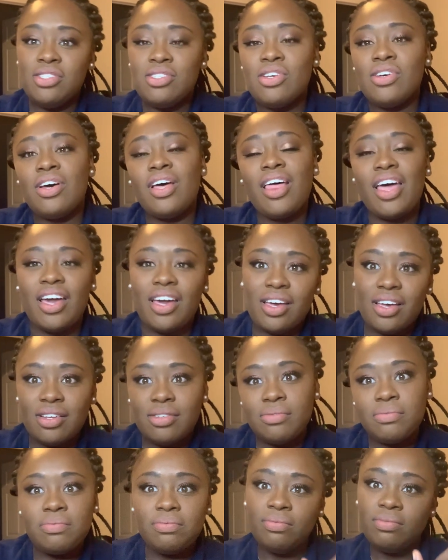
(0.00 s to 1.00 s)
So, like,
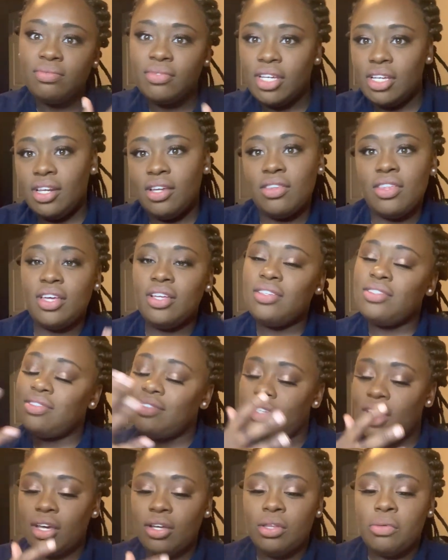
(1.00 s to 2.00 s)
you know, that
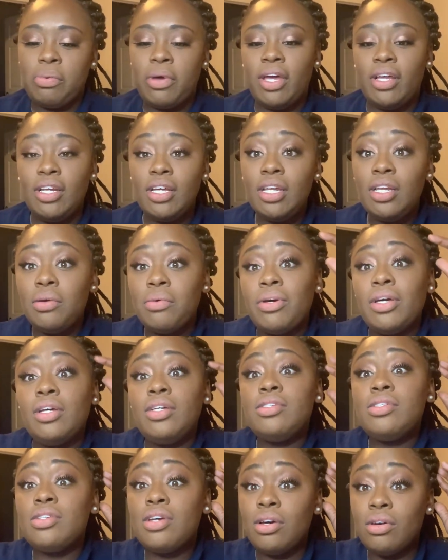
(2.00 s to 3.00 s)
cycle of pain anyway.
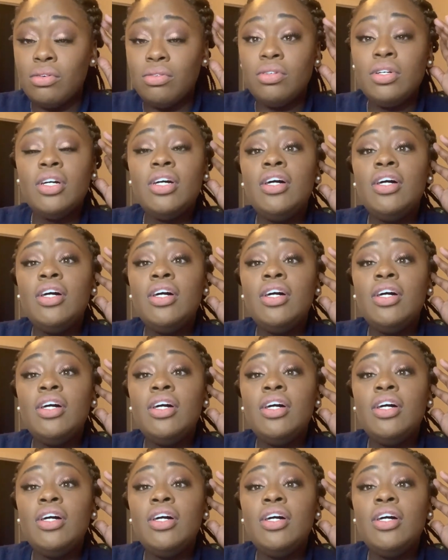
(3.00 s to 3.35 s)
So,